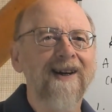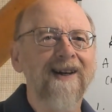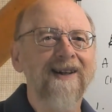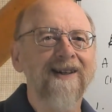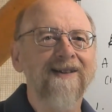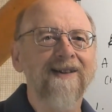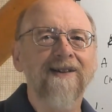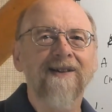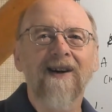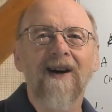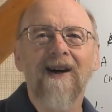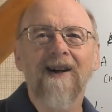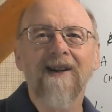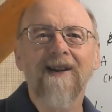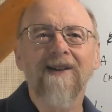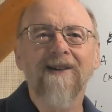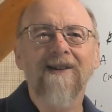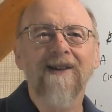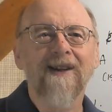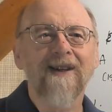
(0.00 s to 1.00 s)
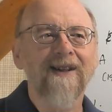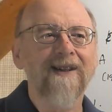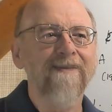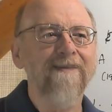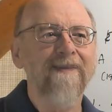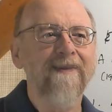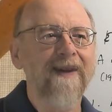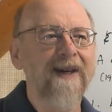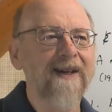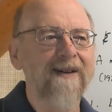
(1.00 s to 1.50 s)
societies
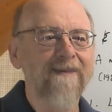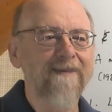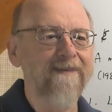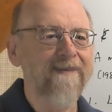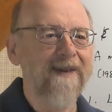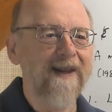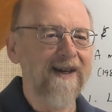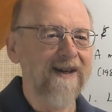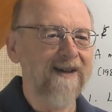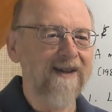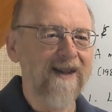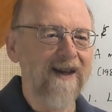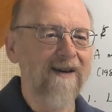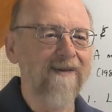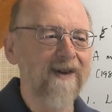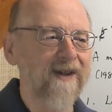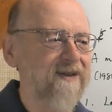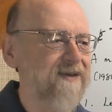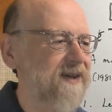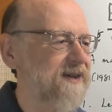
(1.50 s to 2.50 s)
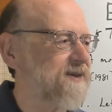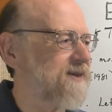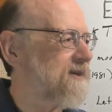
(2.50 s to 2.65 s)
of interest.